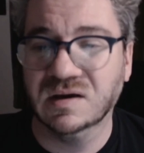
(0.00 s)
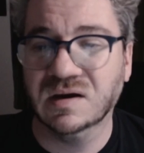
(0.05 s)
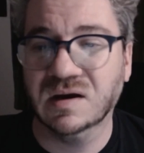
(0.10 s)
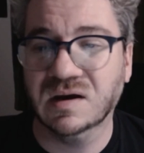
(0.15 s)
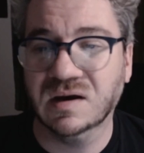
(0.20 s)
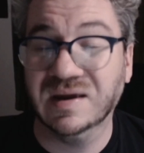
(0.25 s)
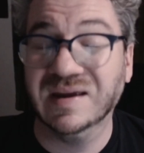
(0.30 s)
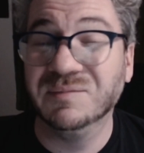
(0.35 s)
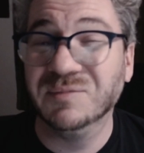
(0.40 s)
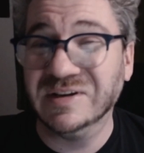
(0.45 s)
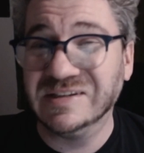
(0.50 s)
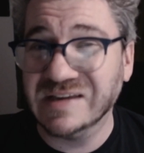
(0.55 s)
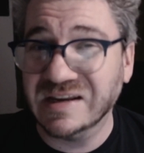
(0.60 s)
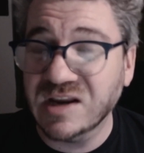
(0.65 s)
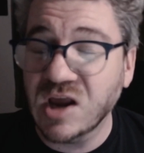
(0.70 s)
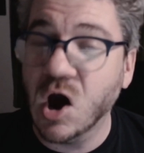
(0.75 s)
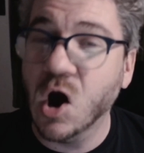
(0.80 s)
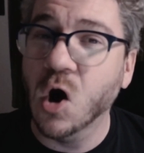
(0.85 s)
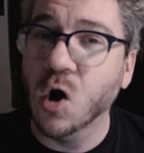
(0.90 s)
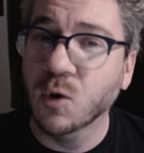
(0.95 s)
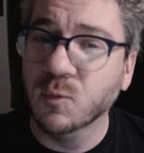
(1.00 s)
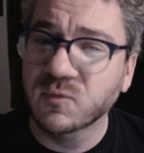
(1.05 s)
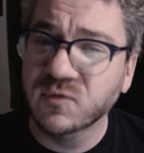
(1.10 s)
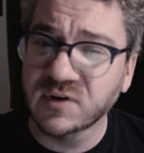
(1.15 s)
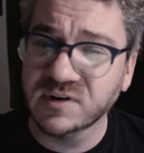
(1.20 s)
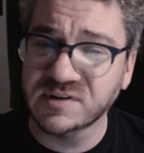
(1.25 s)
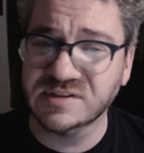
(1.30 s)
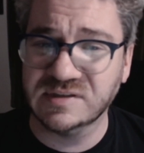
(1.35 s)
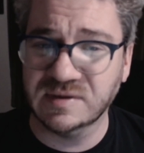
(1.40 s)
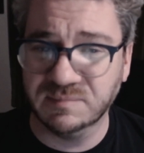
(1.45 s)
And we tend to
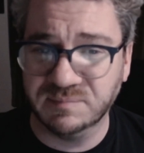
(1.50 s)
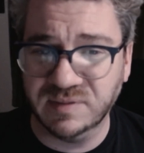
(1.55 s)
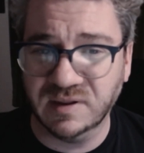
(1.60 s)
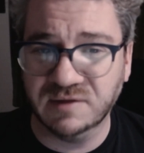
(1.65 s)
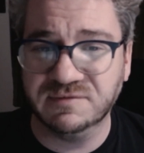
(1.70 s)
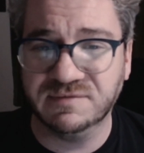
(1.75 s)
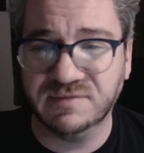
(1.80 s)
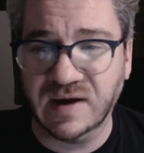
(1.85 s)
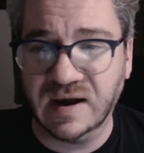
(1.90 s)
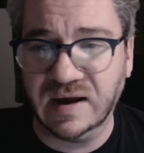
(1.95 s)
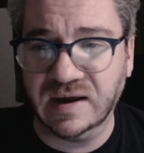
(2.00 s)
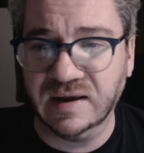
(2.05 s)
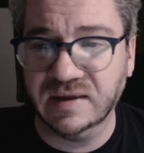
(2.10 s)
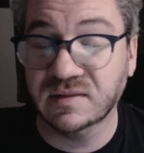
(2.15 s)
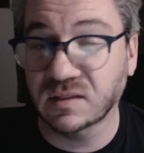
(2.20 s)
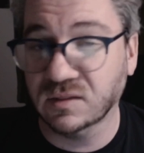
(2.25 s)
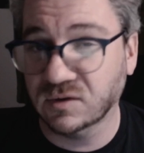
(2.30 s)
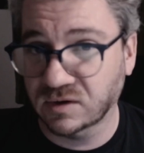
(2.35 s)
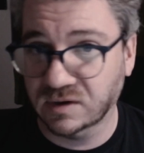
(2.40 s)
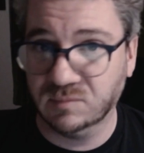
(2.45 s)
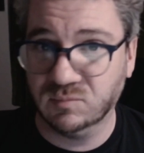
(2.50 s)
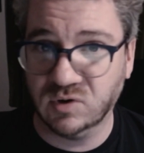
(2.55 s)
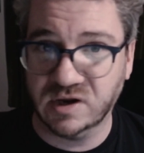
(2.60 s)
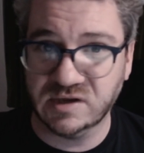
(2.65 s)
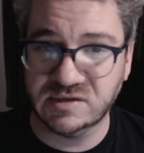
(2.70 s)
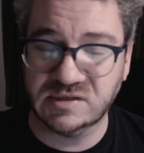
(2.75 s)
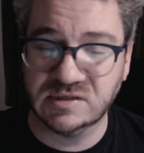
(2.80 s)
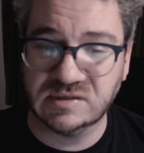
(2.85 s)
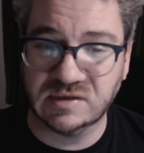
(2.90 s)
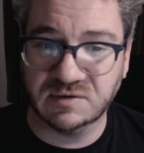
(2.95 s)
oversimplify the learning
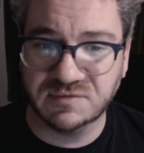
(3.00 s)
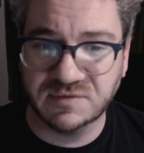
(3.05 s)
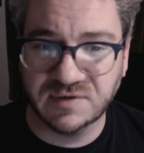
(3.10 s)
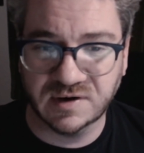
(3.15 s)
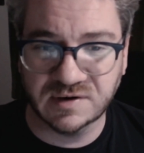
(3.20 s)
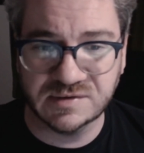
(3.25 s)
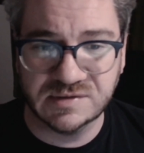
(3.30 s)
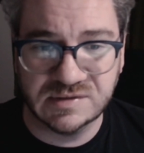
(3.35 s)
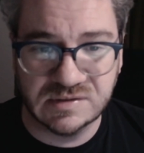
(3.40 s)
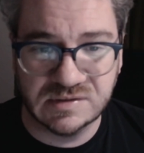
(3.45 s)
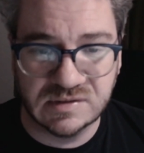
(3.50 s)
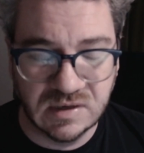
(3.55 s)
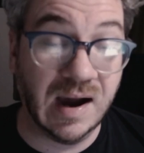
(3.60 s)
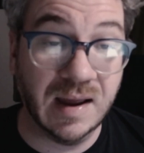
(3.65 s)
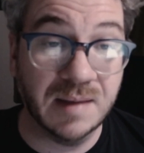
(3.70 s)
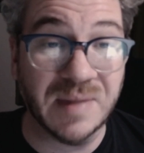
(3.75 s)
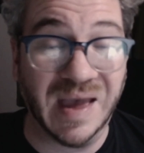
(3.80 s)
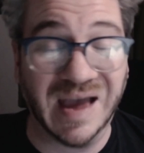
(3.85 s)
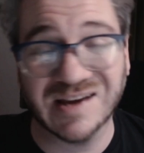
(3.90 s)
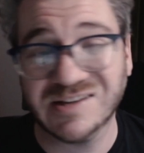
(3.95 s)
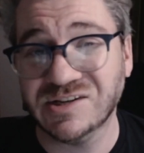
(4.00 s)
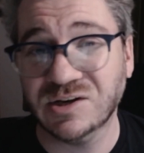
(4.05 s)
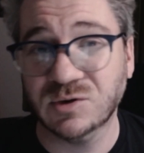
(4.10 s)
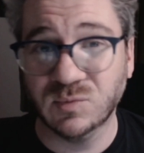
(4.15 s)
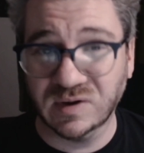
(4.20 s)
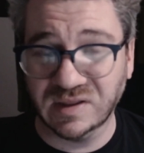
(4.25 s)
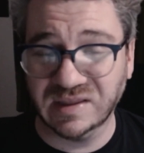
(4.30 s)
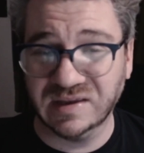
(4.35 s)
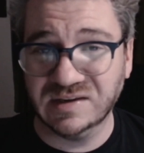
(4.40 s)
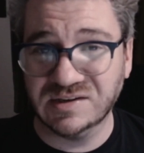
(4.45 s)
process at first. I'm
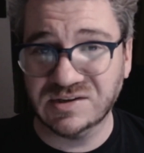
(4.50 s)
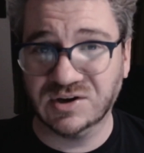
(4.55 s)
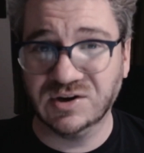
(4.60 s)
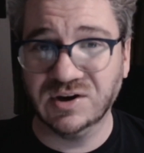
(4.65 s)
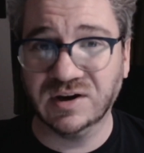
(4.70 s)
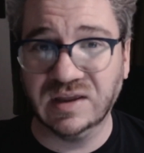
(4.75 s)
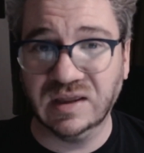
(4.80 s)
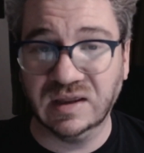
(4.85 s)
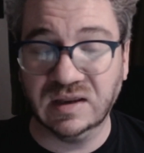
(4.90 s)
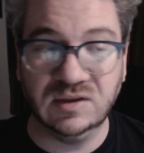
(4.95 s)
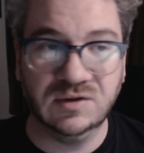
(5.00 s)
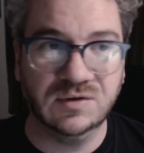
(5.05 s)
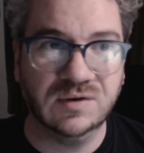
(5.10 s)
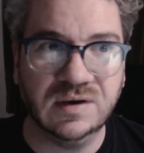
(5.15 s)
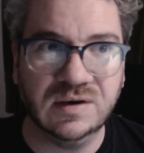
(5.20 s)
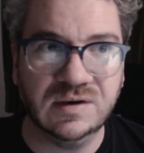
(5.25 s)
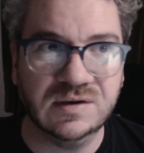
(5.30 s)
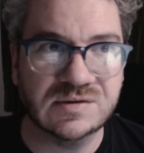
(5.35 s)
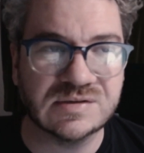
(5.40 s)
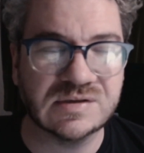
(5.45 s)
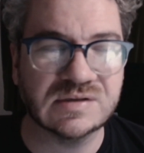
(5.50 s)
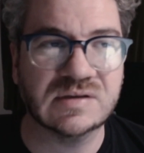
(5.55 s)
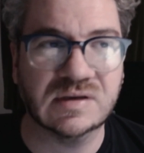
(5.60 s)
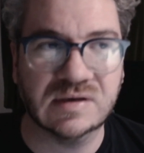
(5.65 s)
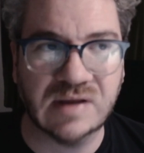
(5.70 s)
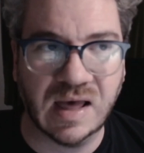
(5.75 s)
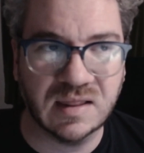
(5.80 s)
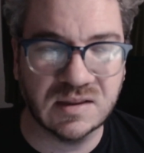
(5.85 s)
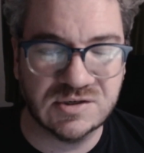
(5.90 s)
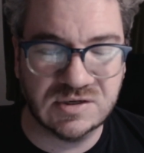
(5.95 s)
actually really into cooking. You can use this
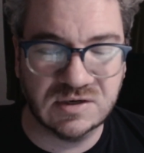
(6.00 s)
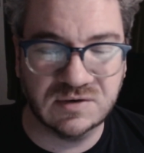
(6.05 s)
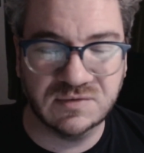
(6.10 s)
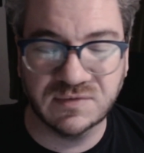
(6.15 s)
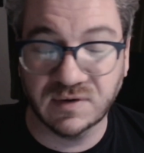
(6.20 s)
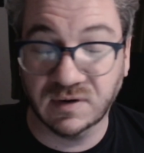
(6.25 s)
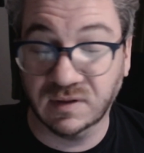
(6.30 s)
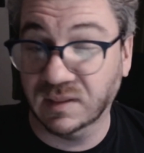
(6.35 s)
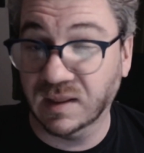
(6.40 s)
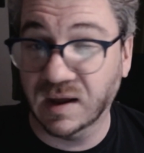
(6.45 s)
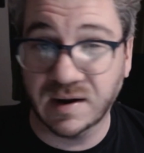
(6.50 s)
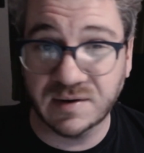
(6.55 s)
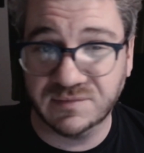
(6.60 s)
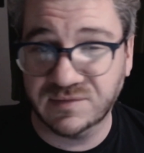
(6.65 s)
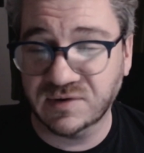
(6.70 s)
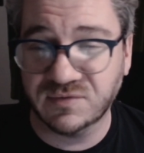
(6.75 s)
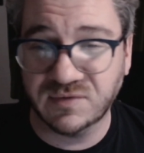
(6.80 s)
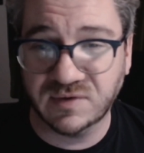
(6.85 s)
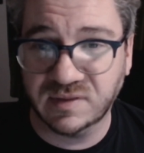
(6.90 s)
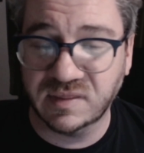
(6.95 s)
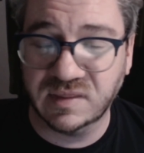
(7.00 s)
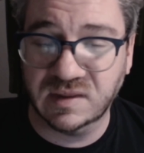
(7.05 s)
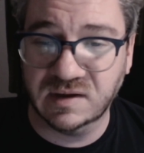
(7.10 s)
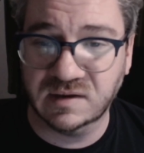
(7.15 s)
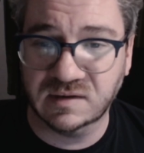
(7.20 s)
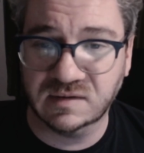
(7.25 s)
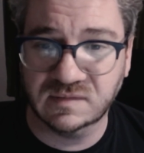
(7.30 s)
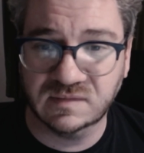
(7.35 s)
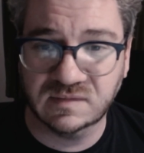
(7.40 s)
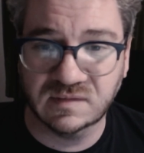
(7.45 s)
analogy for a lot of different
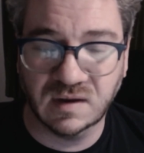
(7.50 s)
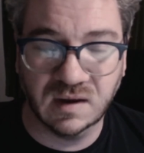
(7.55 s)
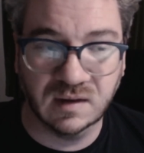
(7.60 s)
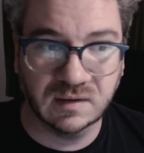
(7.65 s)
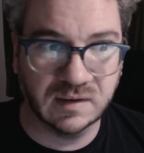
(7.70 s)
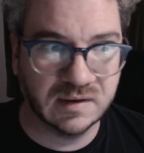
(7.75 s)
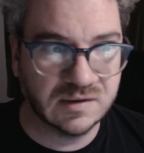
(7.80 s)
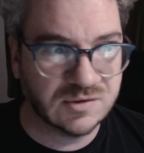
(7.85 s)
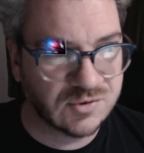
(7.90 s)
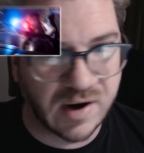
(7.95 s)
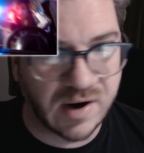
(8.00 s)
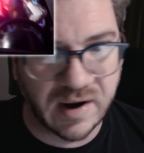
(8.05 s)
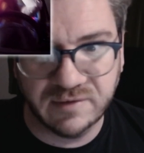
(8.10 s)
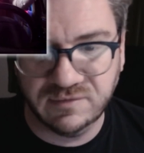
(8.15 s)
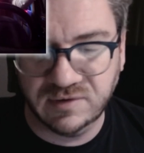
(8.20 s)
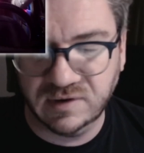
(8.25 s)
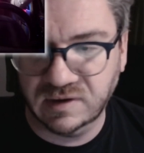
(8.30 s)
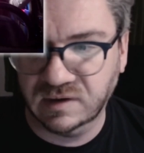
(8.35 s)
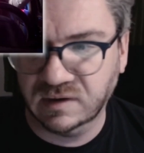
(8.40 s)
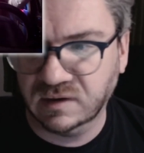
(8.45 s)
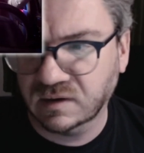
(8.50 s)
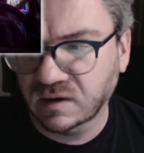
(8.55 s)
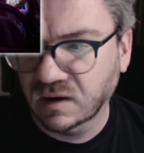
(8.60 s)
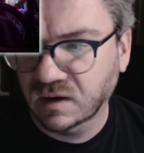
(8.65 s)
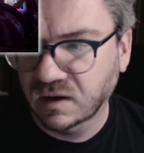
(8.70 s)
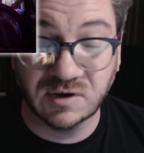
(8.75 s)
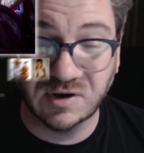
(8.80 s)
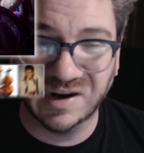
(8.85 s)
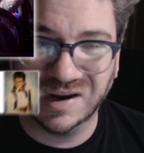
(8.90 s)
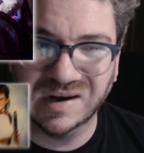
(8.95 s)
things, like driving,
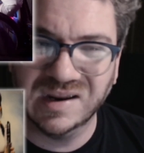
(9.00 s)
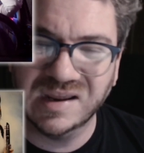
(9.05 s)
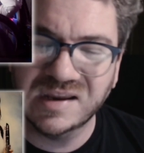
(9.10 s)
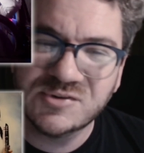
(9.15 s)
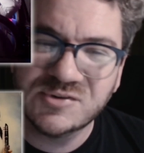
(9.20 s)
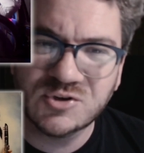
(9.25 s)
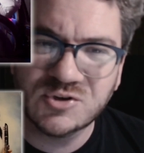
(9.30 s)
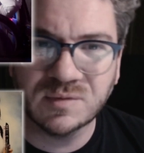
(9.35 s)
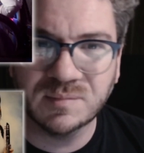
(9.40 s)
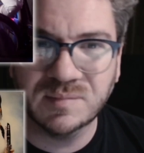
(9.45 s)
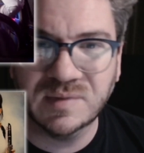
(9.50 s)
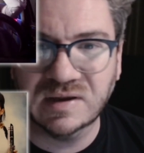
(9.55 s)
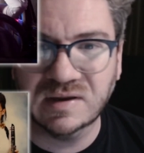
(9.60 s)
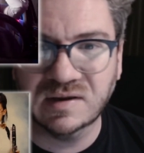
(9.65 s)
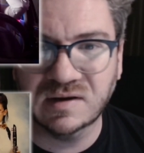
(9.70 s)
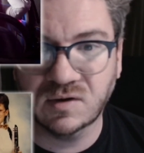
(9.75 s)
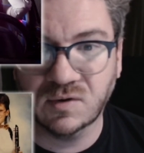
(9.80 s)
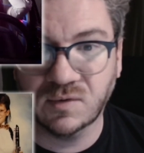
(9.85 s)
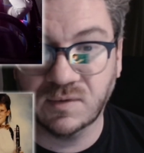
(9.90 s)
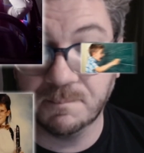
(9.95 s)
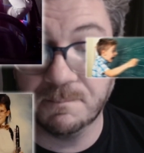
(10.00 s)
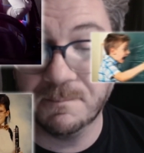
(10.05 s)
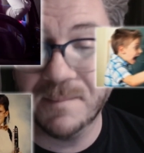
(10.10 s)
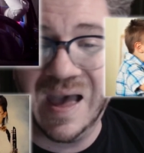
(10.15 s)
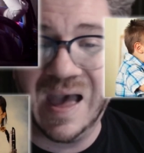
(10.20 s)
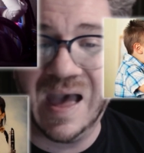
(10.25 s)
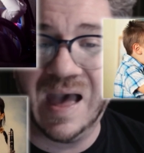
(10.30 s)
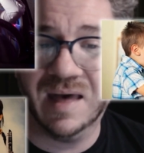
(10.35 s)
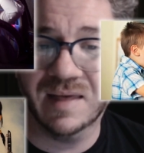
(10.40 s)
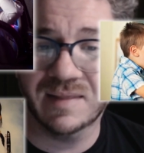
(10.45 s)
learning an instrument, or
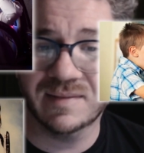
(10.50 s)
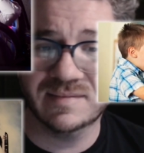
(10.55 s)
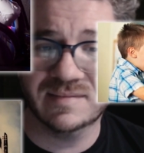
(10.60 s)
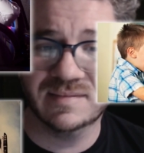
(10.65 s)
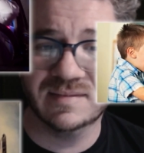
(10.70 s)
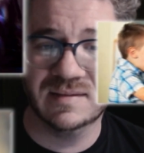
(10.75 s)
math.